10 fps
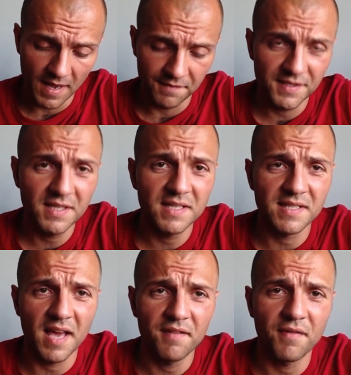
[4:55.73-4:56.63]
I've seen
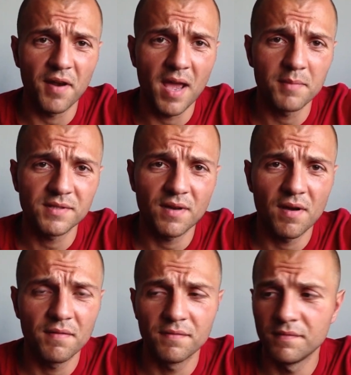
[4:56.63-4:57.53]
this knife on
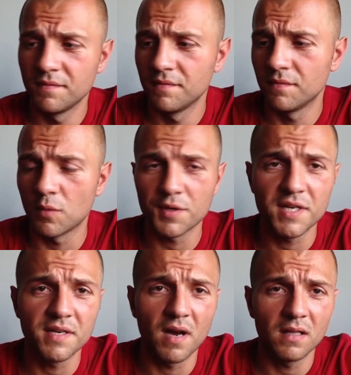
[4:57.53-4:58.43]
Amazon,
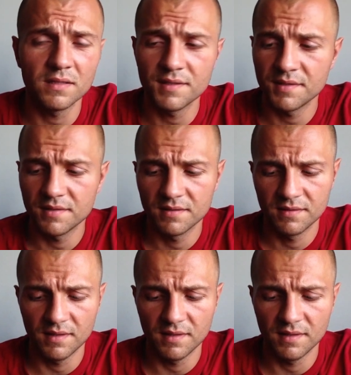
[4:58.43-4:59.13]
$14.